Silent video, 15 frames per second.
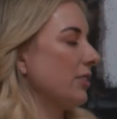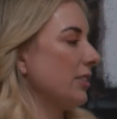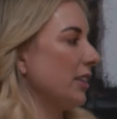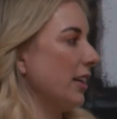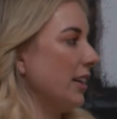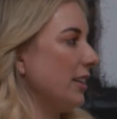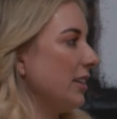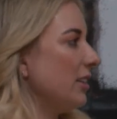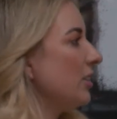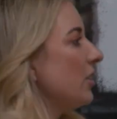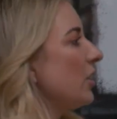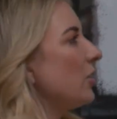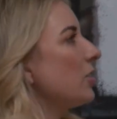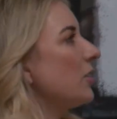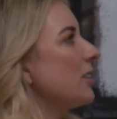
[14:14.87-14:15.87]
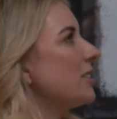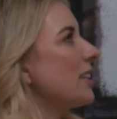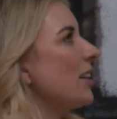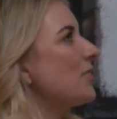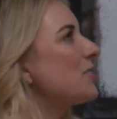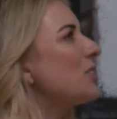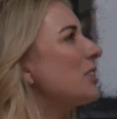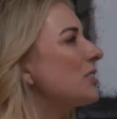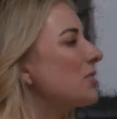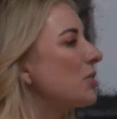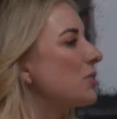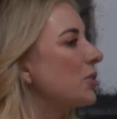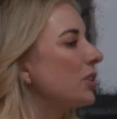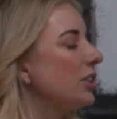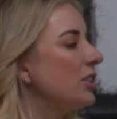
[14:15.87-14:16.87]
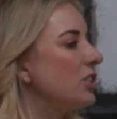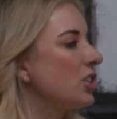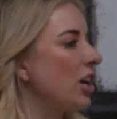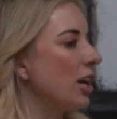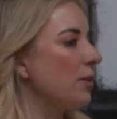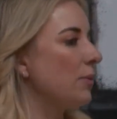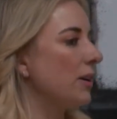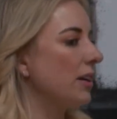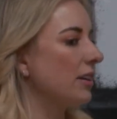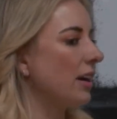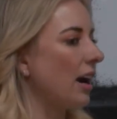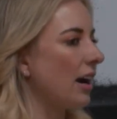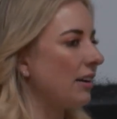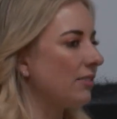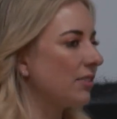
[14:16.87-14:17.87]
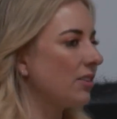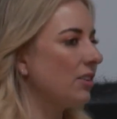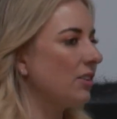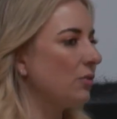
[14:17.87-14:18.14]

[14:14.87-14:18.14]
or like you know it sounds like so cliche but i i've